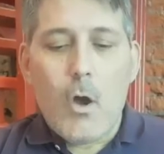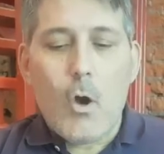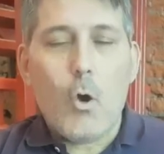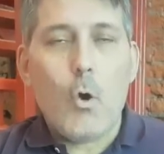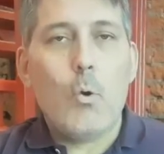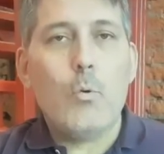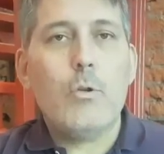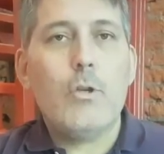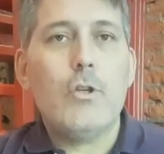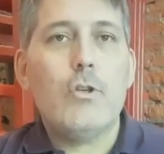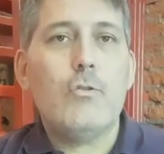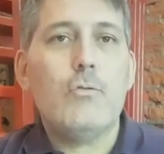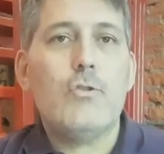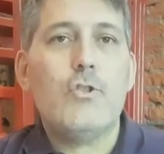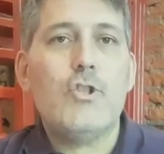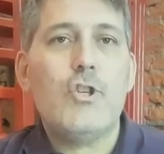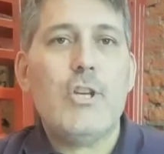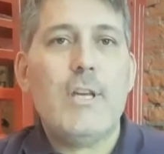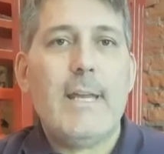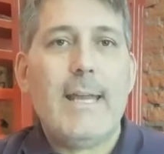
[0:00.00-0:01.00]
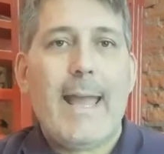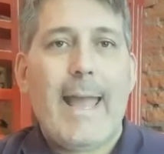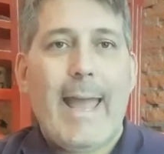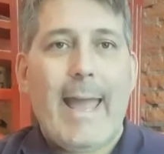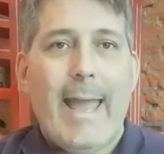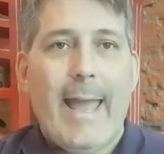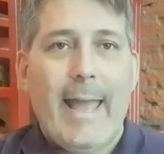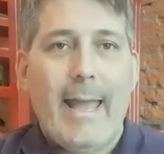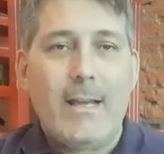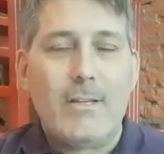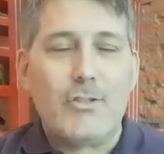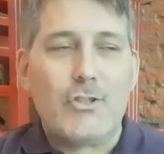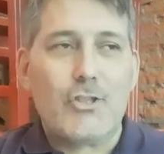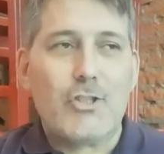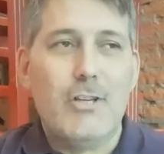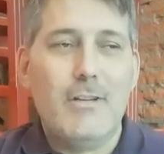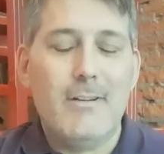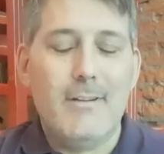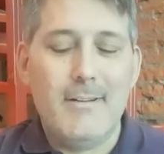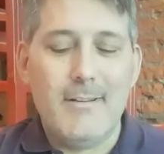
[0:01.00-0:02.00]

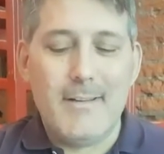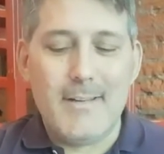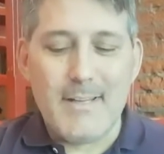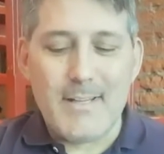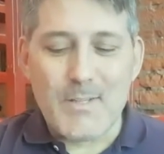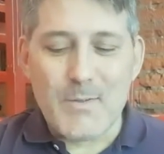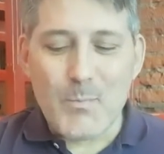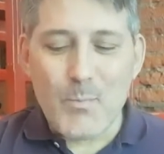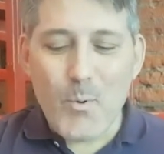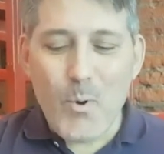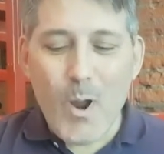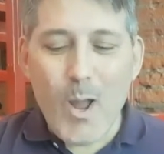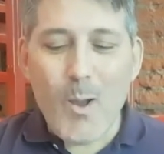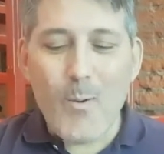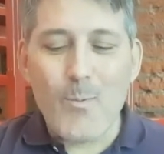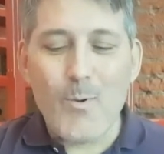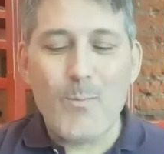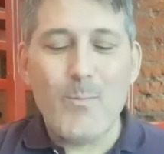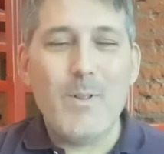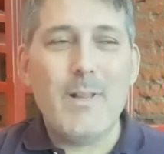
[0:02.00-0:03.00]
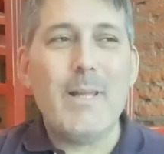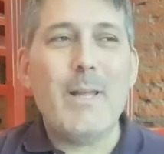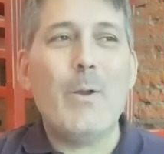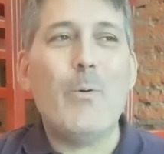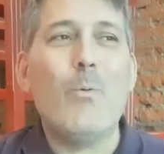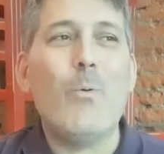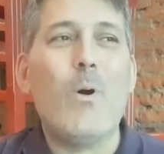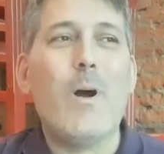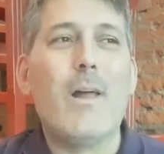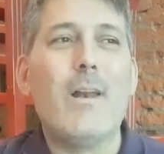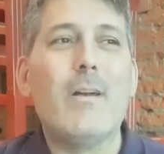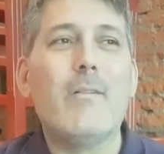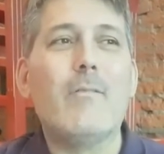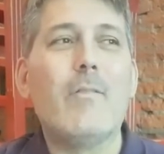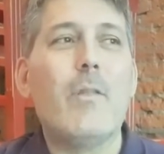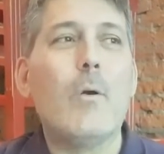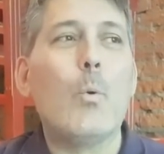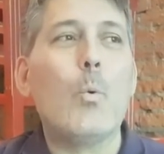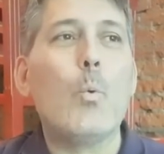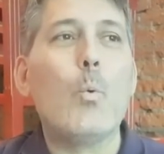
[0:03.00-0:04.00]
OUGH is probably one
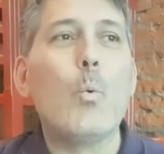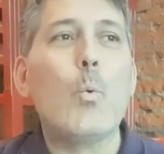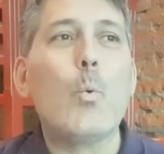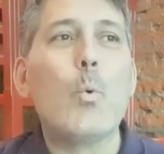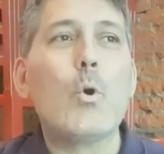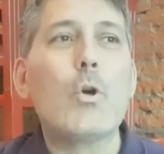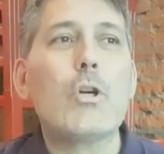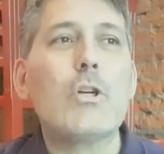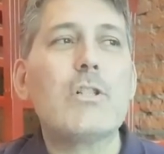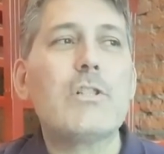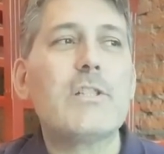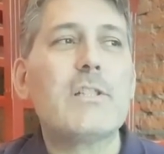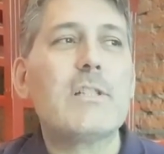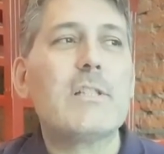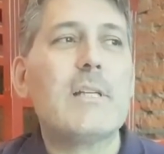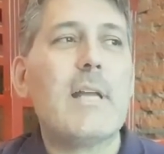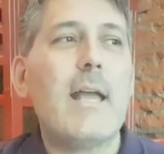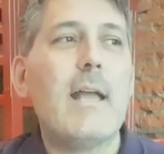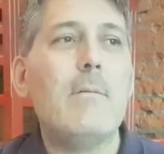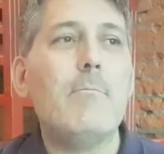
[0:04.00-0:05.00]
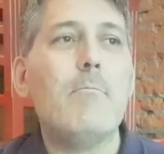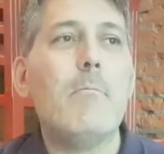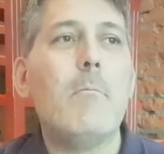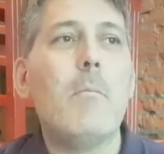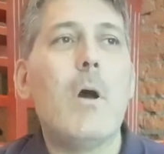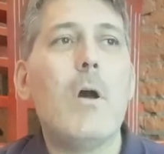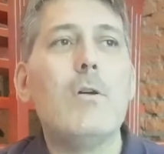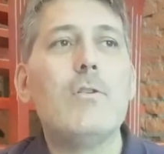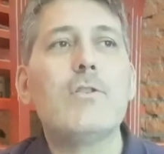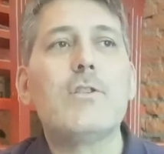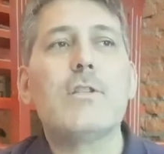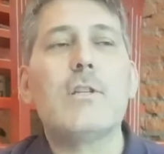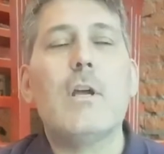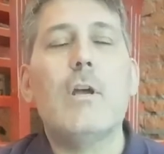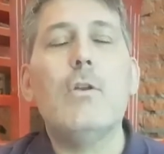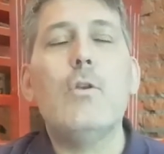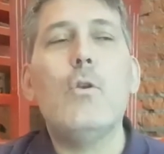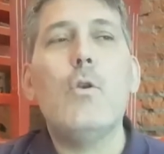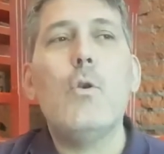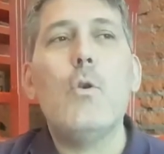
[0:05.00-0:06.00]
of the worst and most
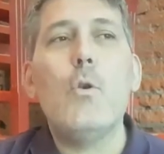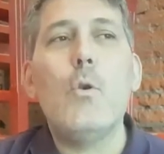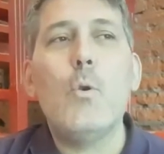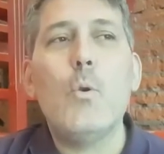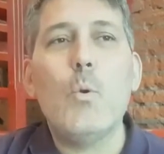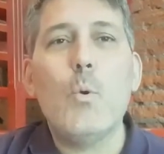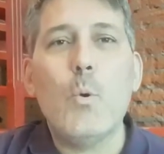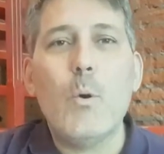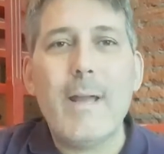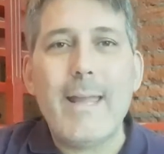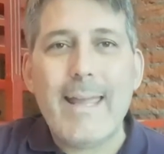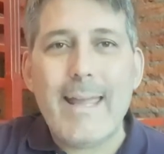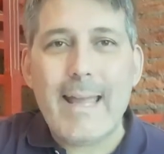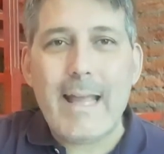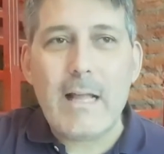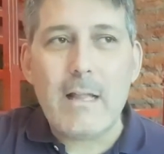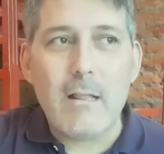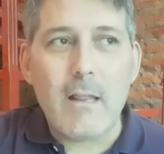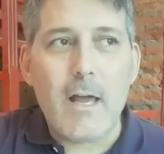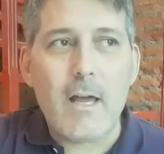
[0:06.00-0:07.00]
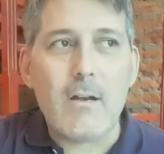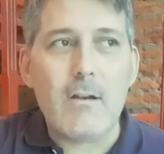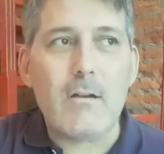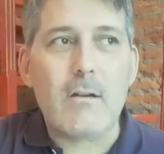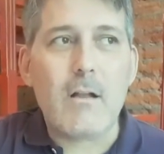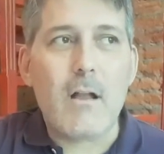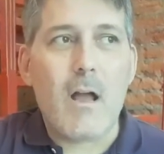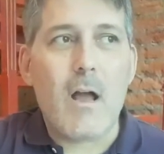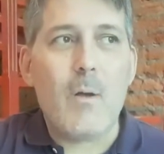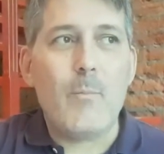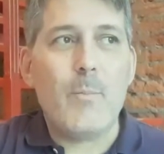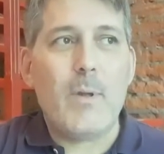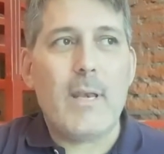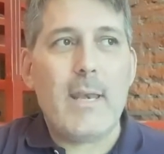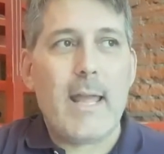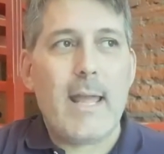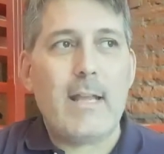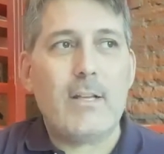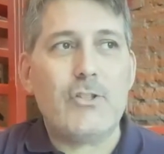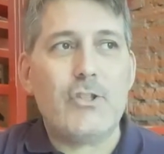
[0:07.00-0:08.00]
annoying letter
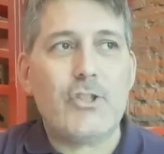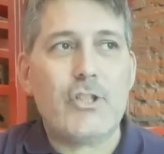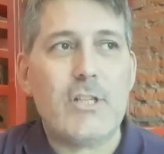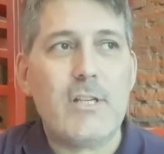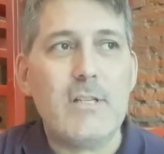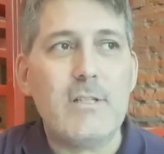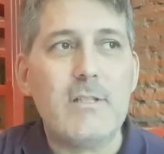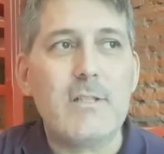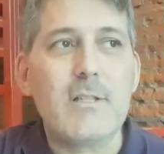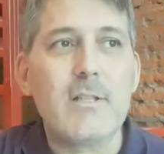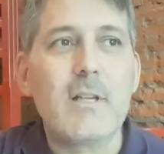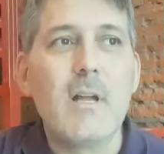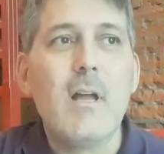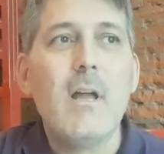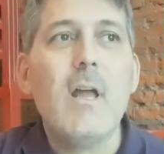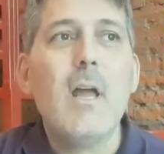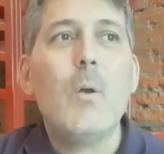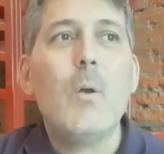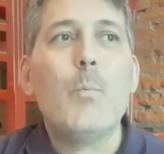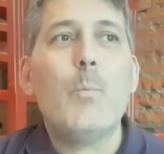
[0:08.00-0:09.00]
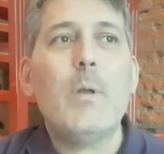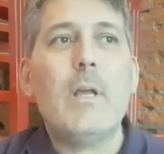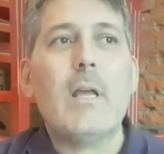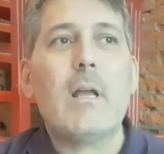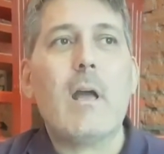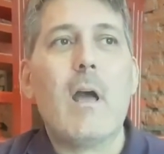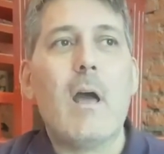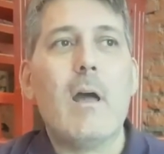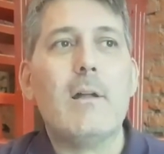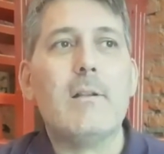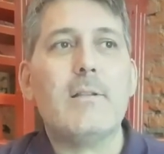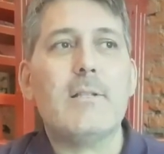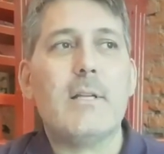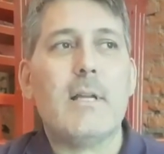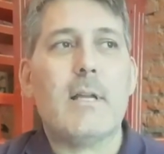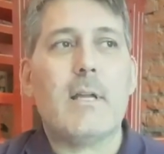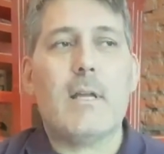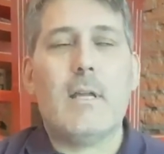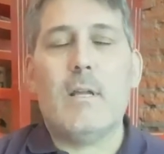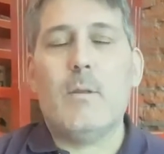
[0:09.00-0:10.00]
combinations, because
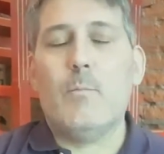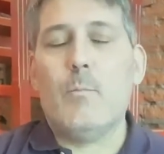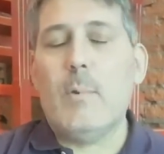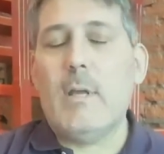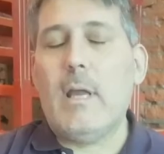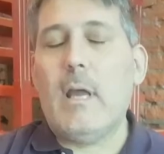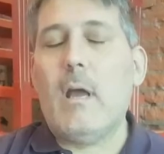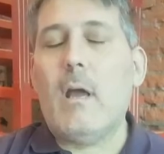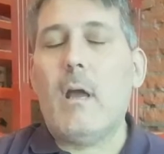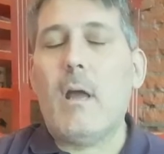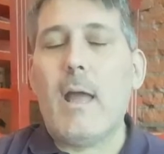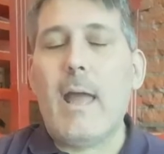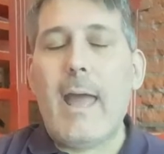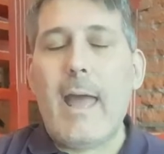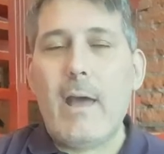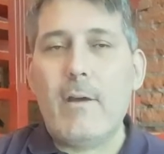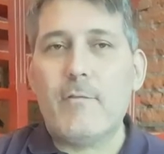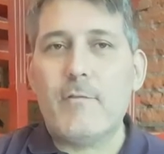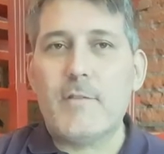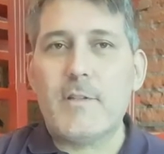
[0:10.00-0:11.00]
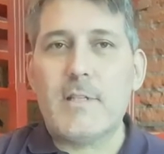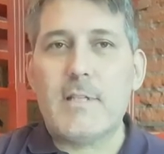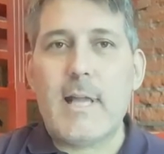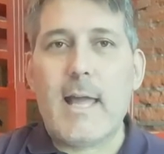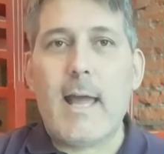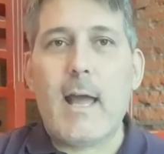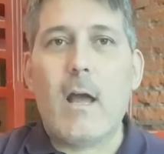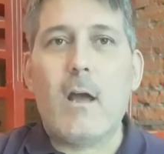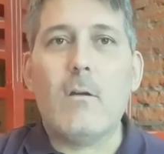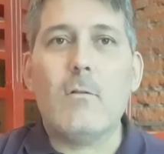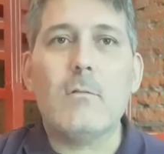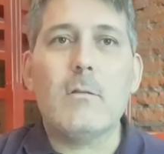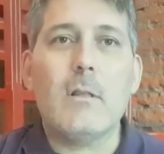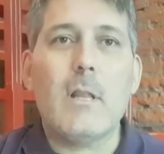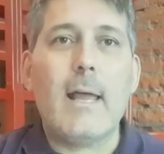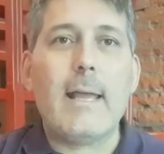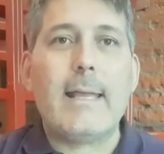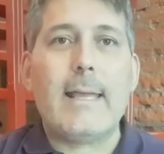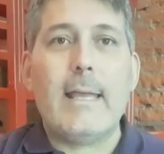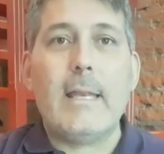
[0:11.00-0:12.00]
it can be a F sound,
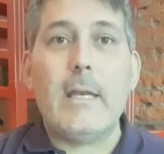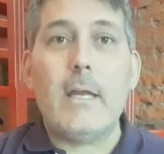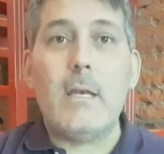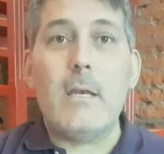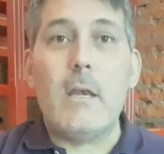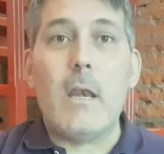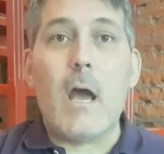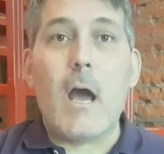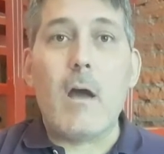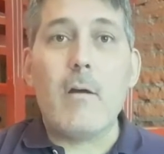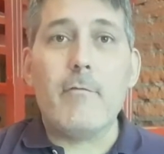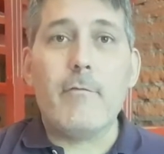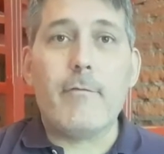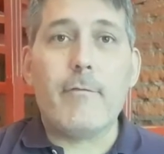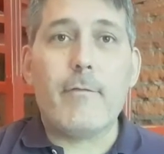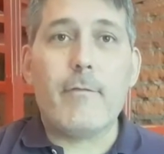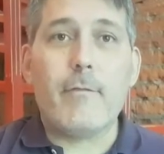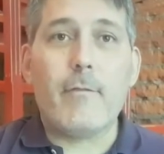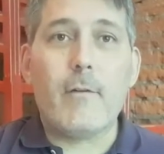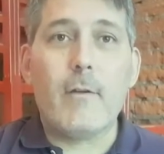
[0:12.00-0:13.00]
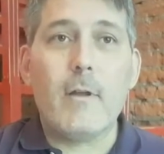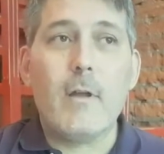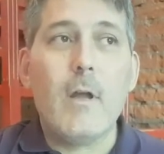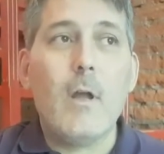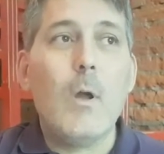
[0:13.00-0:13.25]
like in enough,